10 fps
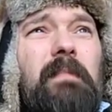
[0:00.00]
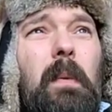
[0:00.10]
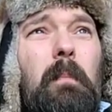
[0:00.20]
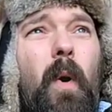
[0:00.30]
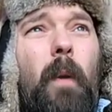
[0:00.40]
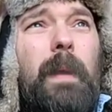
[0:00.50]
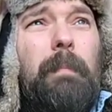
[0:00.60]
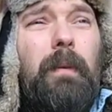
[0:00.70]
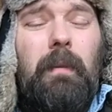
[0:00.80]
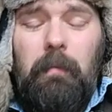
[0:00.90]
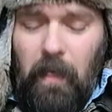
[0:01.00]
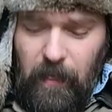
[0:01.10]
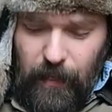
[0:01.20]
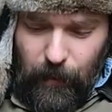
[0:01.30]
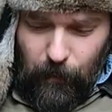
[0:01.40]
more people
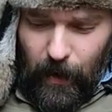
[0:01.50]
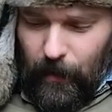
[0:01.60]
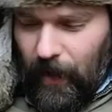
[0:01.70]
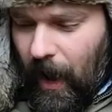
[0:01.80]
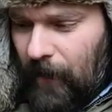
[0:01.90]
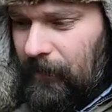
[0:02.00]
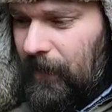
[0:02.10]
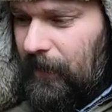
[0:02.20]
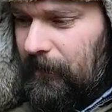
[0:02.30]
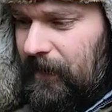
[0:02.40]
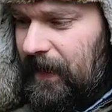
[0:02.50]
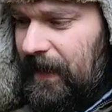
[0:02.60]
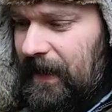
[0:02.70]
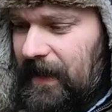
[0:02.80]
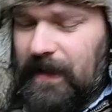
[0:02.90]
thrown off of
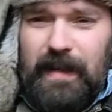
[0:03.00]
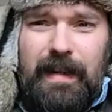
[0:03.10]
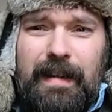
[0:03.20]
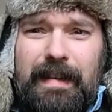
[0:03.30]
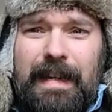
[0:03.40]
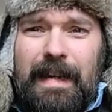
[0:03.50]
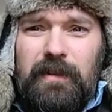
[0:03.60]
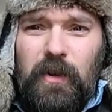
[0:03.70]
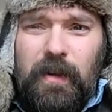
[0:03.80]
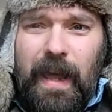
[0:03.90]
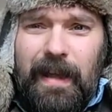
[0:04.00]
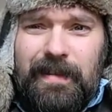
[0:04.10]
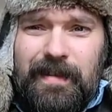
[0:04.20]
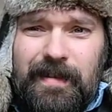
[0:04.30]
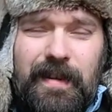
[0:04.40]
the the
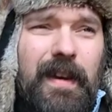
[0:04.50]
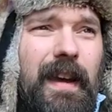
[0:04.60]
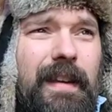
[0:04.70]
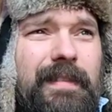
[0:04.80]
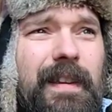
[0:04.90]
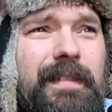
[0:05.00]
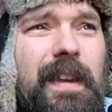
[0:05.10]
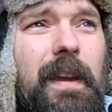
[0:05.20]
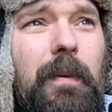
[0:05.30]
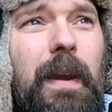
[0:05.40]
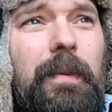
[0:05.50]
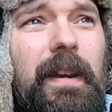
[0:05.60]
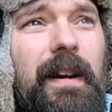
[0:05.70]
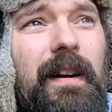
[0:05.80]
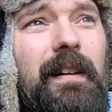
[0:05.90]
internets, as they say around
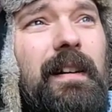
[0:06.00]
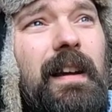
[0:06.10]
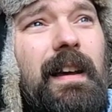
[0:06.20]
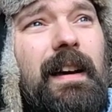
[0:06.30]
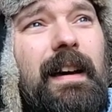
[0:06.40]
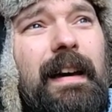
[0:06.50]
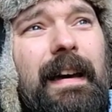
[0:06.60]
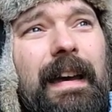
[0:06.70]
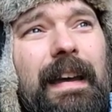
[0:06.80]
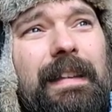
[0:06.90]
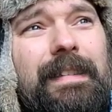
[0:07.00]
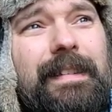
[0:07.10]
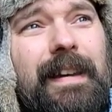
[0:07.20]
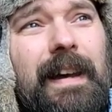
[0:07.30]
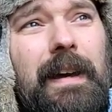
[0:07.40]
here, and
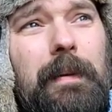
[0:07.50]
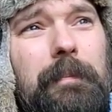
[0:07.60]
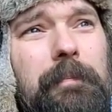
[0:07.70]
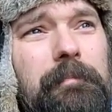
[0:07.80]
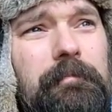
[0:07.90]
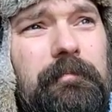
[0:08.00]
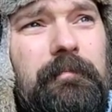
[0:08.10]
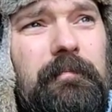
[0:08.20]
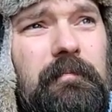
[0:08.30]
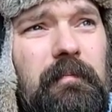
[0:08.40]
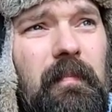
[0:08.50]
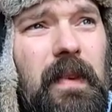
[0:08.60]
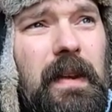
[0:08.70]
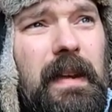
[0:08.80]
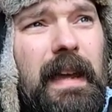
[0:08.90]
um,
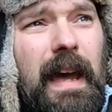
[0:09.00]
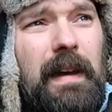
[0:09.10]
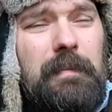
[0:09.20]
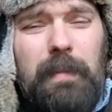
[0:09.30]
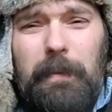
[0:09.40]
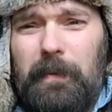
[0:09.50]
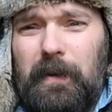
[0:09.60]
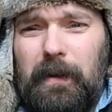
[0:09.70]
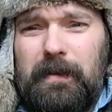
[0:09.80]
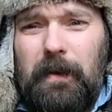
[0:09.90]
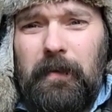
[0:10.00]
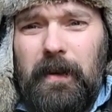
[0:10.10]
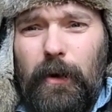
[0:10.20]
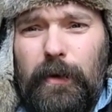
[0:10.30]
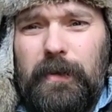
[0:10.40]
yeah, people are definitely
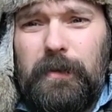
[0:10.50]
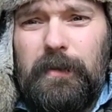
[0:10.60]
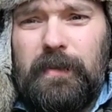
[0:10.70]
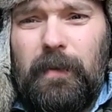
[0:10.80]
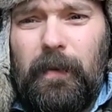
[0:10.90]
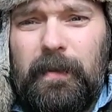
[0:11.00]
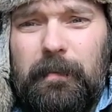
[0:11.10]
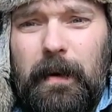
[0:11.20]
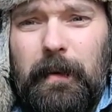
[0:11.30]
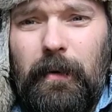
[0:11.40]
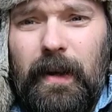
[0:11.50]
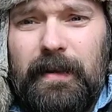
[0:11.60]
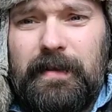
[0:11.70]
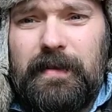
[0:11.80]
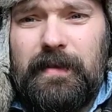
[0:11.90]
going to lose their First Amendment
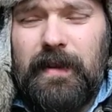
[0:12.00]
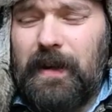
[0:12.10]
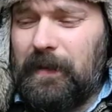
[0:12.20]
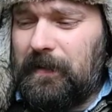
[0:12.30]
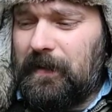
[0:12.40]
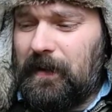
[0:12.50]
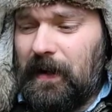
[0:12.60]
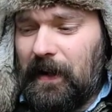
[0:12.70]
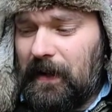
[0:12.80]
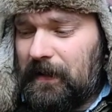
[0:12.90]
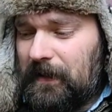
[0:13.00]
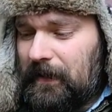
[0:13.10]
rights, and uh,